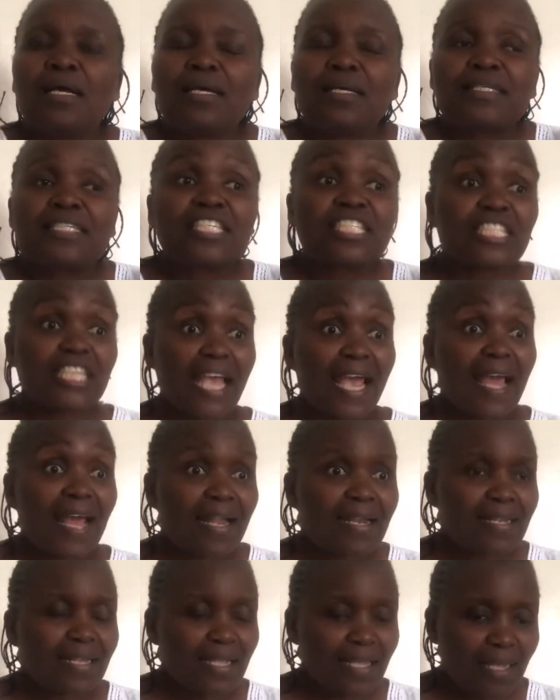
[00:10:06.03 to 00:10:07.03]

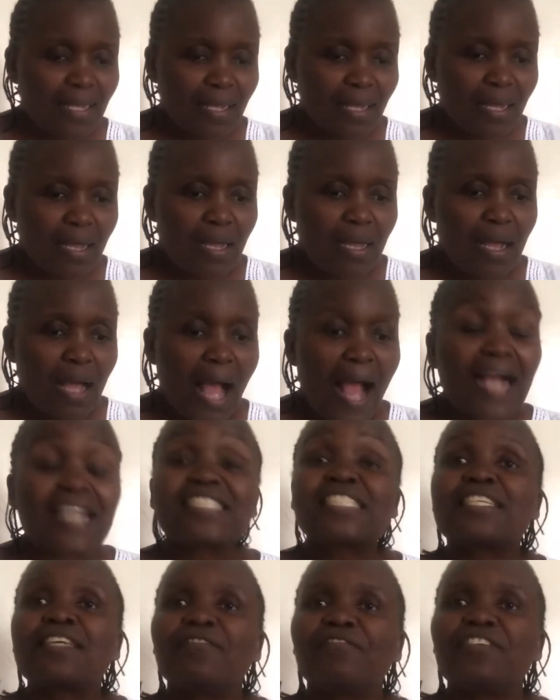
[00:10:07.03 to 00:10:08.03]
sharing
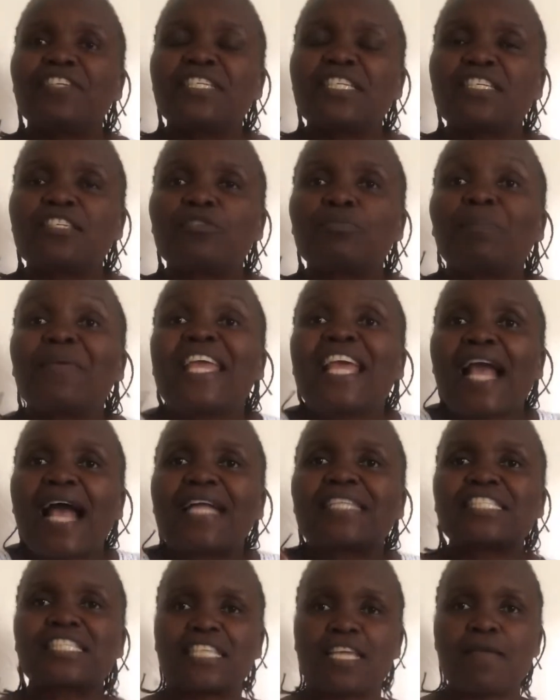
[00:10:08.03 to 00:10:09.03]
activities, being
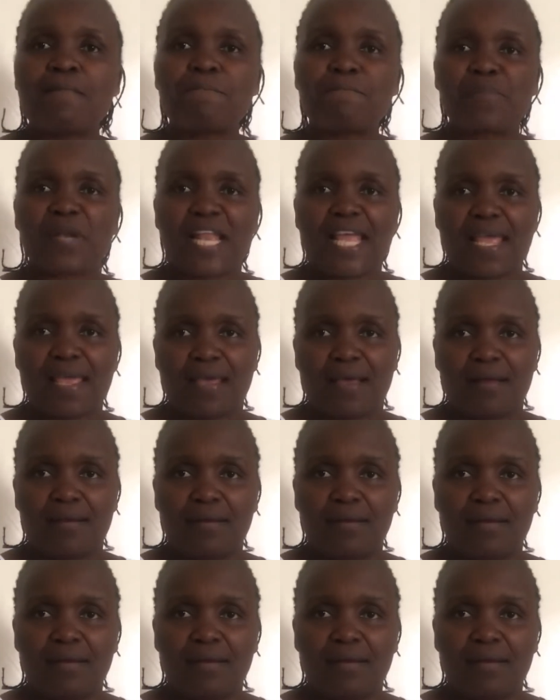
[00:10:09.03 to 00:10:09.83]
a team player.